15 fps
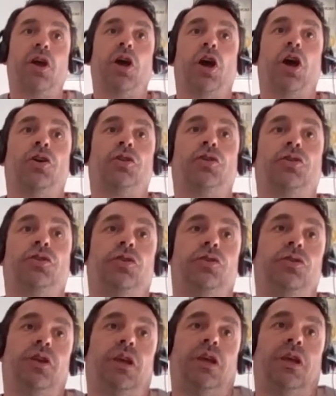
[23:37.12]
a
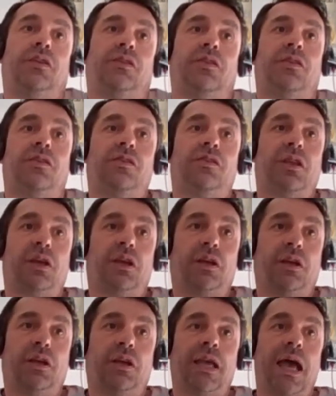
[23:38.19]
good existing
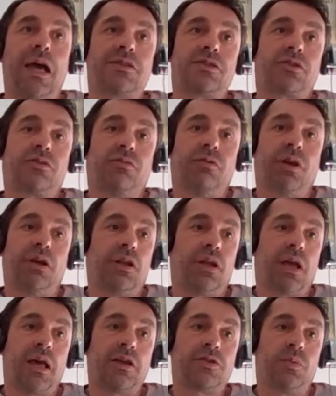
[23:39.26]
gas grid,
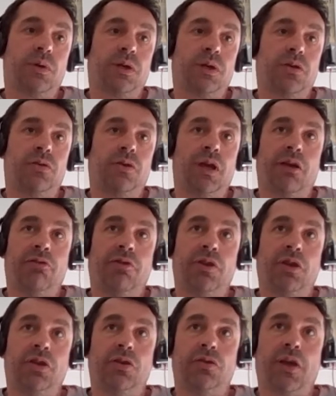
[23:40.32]
as we do here in
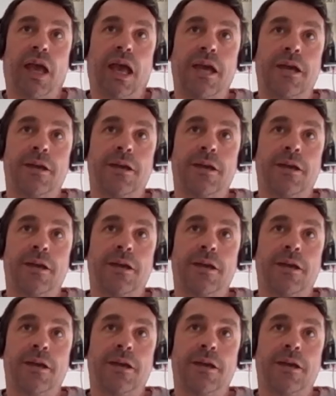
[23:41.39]
the UK.